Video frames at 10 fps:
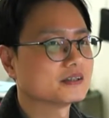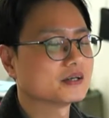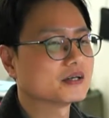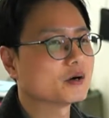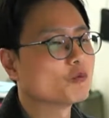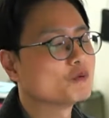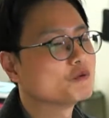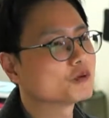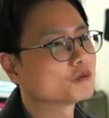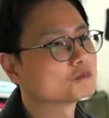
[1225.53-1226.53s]
when
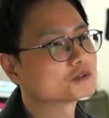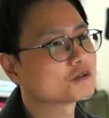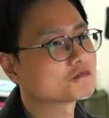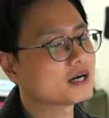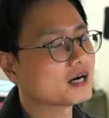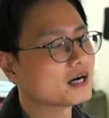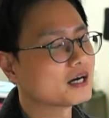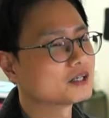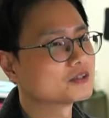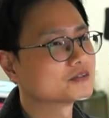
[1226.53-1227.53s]
we observe
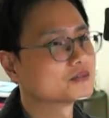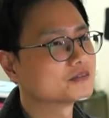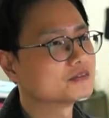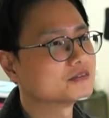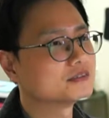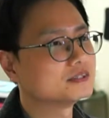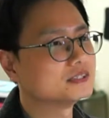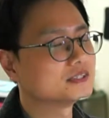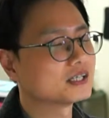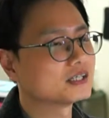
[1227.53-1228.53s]
how
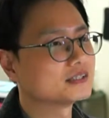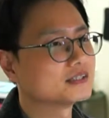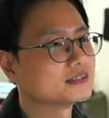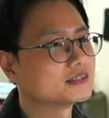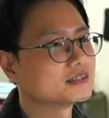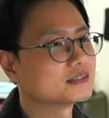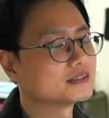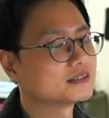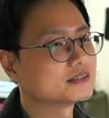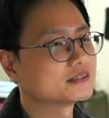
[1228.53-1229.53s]
design
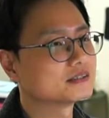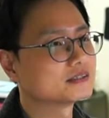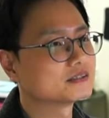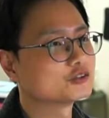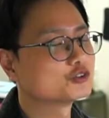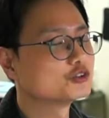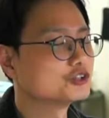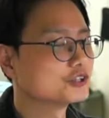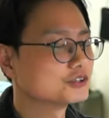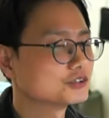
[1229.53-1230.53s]

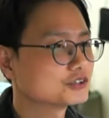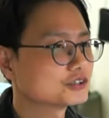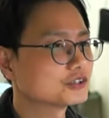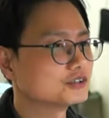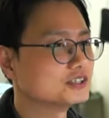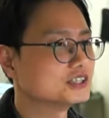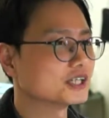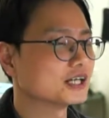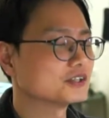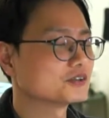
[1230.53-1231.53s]
students,
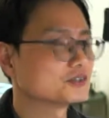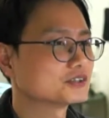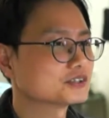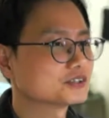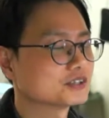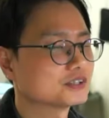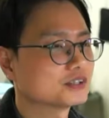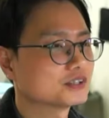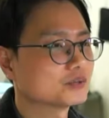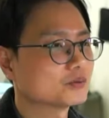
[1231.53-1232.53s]
designers,
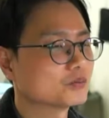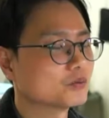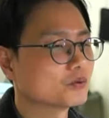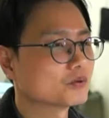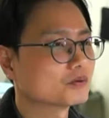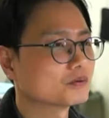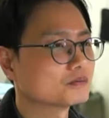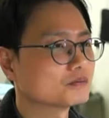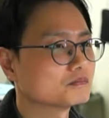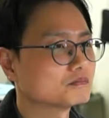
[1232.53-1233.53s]
or
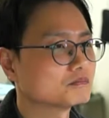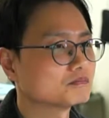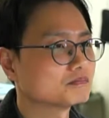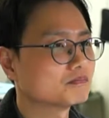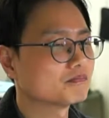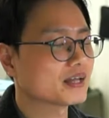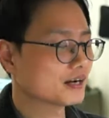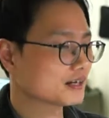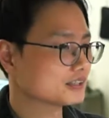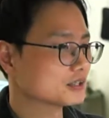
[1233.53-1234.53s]

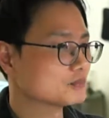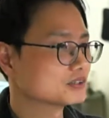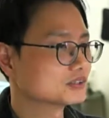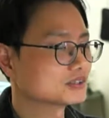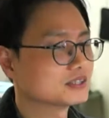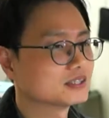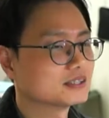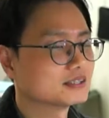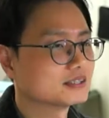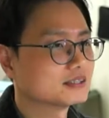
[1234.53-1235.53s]
academics
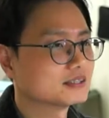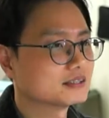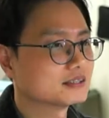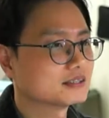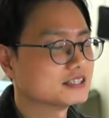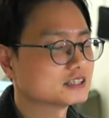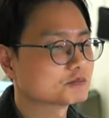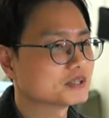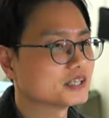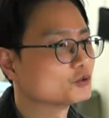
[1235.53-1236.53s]

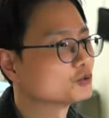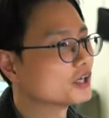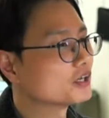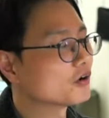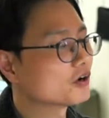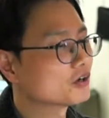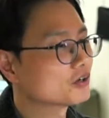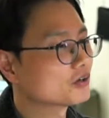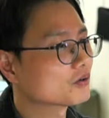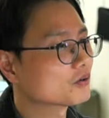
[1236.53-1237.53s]
explain who they are
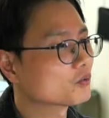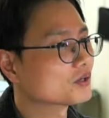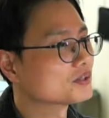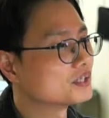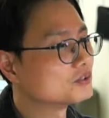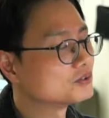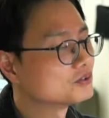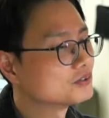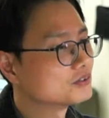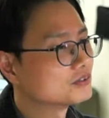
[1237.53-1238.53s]
or what they do.